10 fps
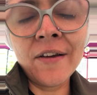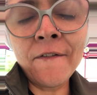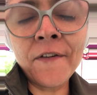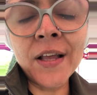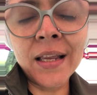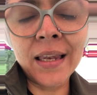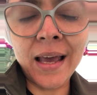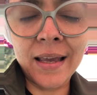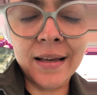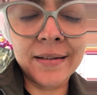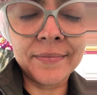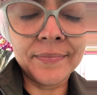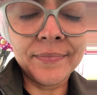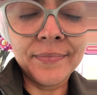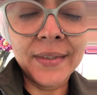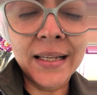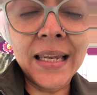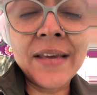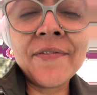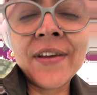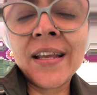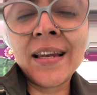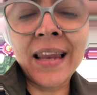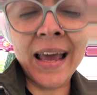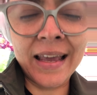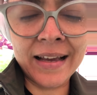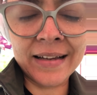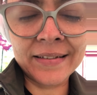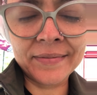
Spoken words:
feeling like, living like.